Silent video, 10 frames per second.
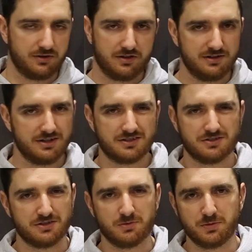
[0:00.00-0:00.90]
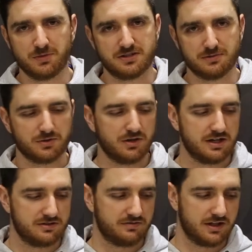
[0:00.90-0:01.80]
With the Addictions, I wouldn't be
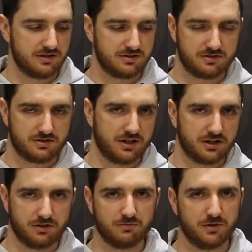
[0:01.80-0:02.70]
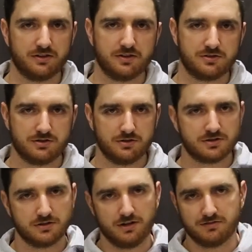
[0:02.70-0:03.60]
surprised if they just kind of got rid of this shoe.
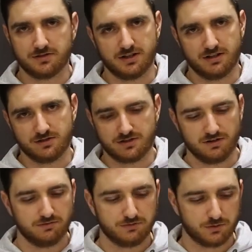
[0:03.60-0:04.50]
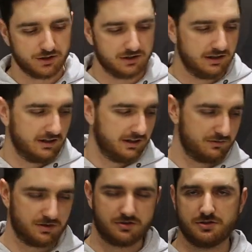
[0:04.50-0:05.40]
It's kind of sitting just in a void.
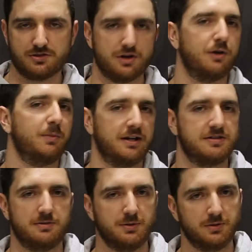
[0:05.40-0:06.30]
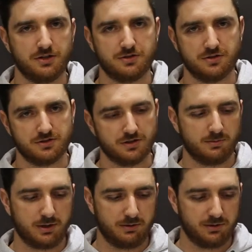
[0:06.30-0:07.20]
They've just got so many stability shoes at
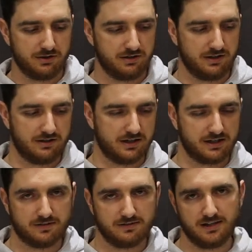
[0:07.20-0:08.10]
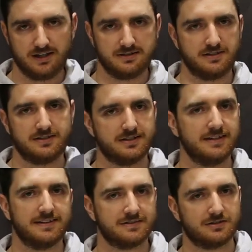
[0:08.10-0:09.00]
the moment that I could easily
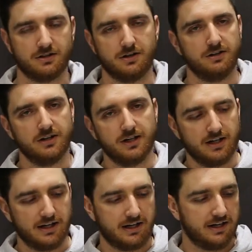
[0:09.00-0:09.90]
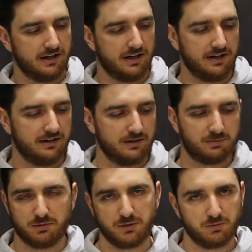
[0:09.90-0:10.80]
see this go, and they
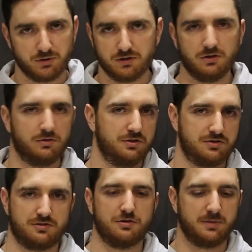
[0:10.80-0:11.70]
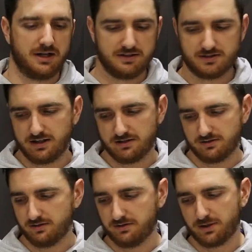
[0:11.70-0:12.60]
probably wouldn't lose too many
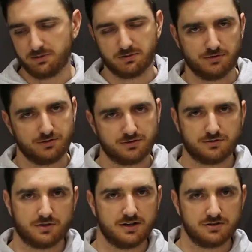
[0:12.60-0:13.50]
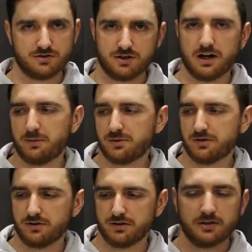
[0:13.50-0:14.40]
sales. A lot of people could just transition up
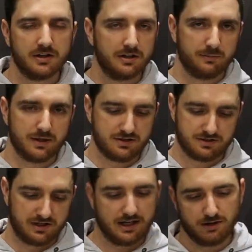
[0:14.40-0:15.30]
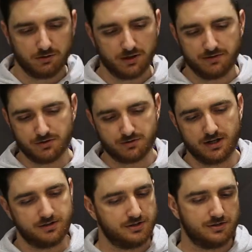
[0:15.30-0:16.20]
to the Beast, or even
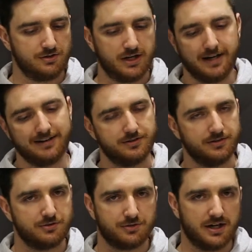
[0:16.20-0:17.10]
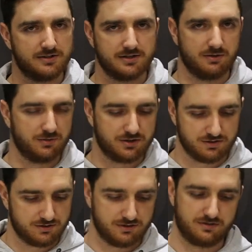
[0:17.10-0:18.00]
transition down to the Transcend, which
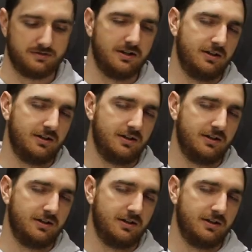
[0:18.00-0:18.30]
is just,